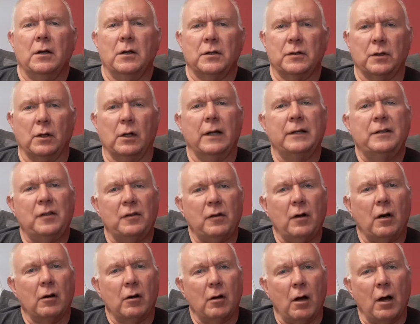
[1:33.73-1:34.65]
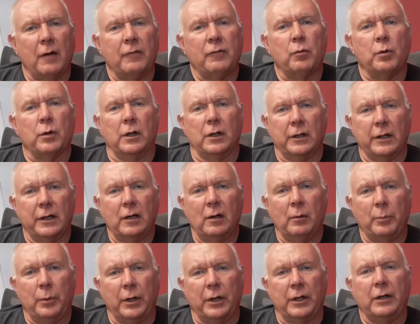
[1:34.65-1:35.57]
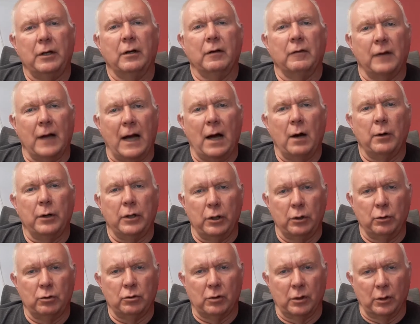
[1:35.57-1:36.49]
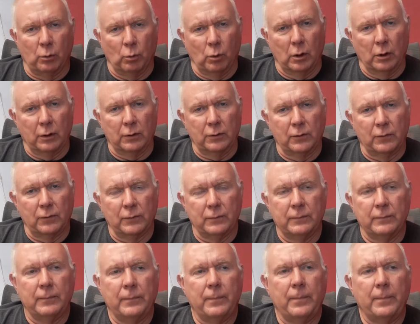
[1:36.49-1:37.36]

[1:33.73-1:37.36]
So, let's start off with a little bit of how it usually works.